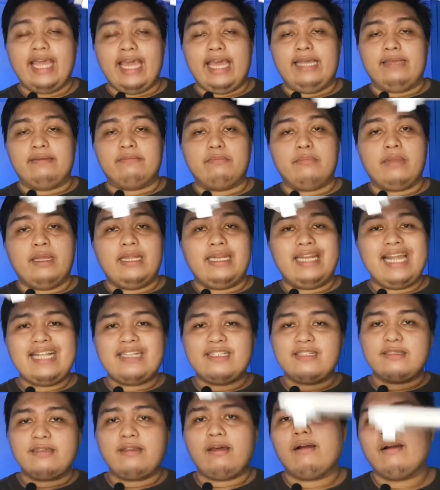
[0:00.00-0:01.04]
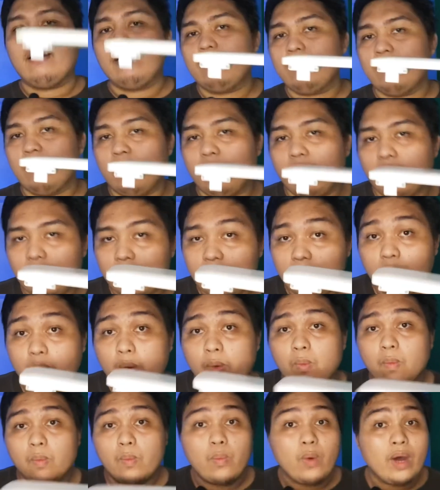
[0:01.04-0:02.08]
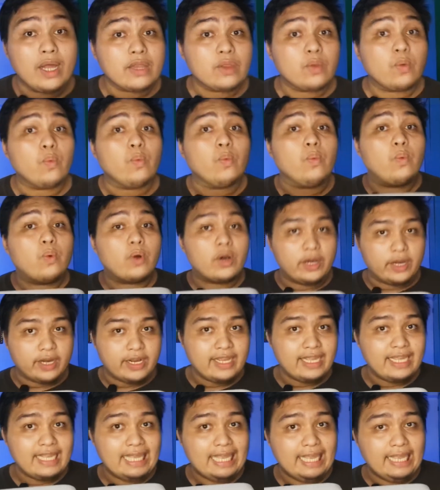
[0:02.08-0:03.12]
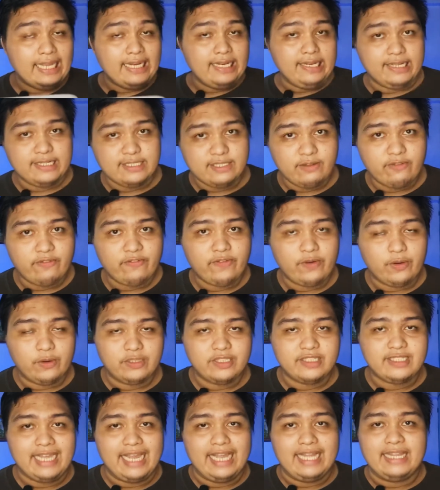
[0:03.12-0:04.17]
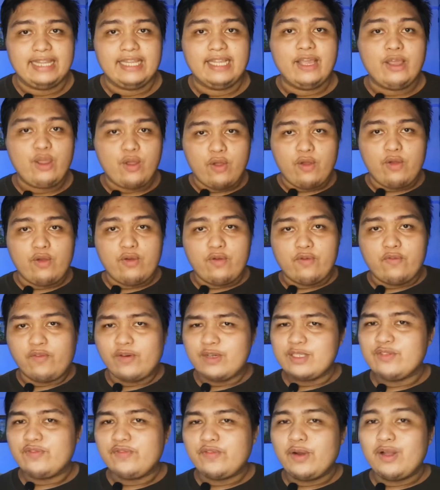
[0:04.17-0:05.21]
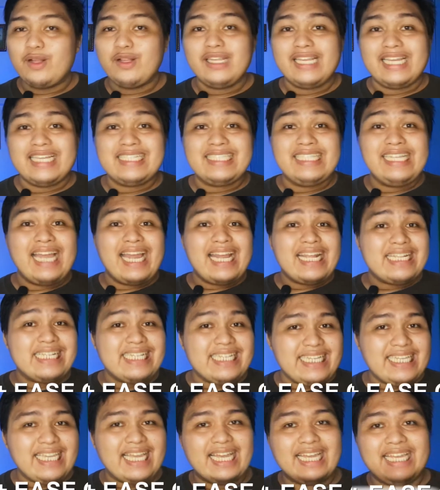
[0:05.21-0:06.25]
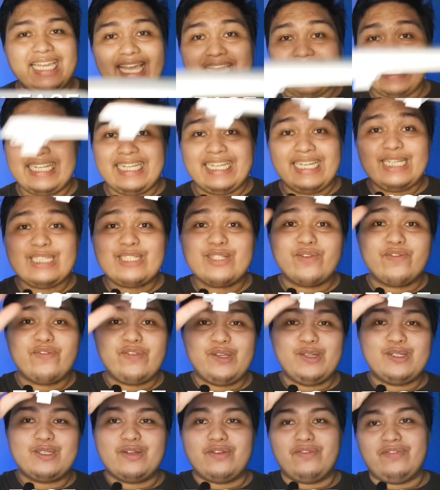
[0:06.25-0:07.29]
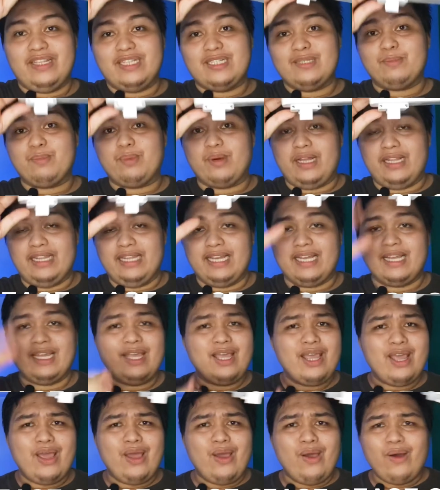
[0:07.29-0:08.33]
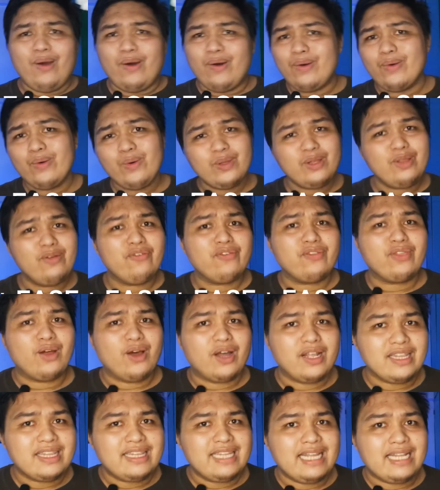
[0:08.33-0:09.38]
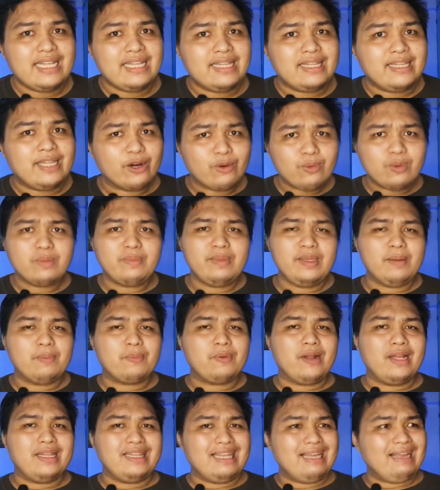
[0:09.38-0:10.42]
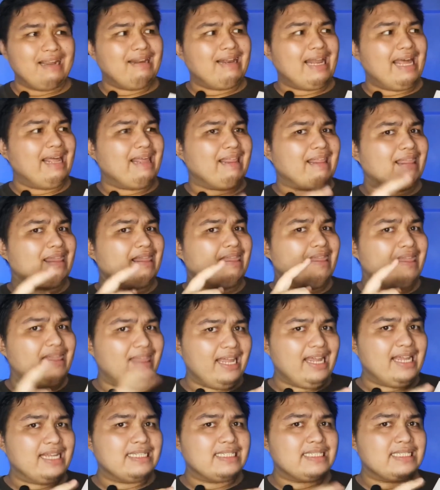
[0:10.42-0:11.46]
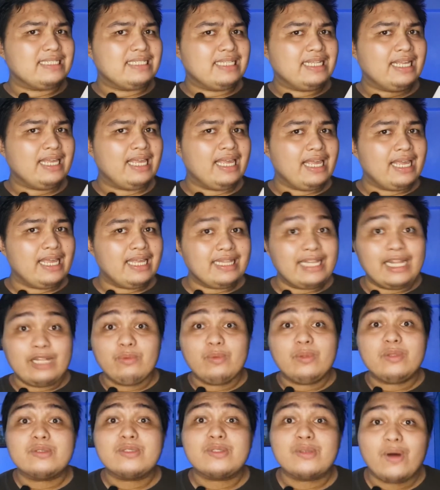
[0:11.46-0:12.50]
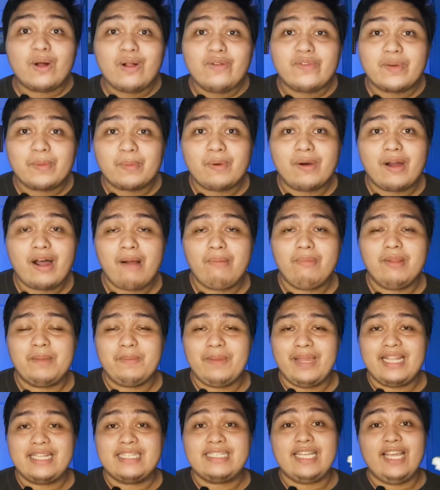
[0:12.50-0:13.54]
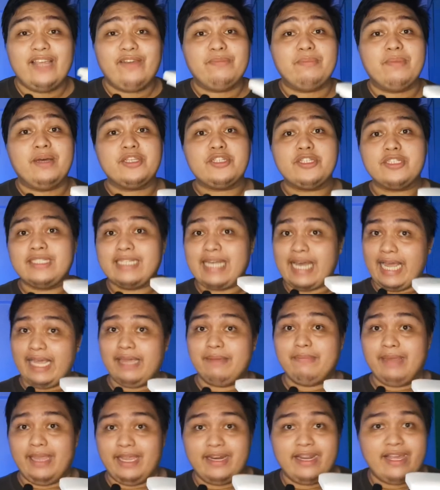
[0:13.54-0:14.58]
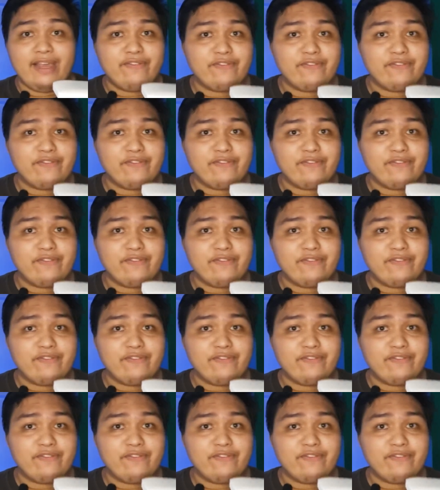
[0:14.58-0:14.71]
Okay, let's start on what worked in this phone stand. First of all is the idea and ease of use of this product. Who would have thought that there will be a product like this that will solve a problem and save much time and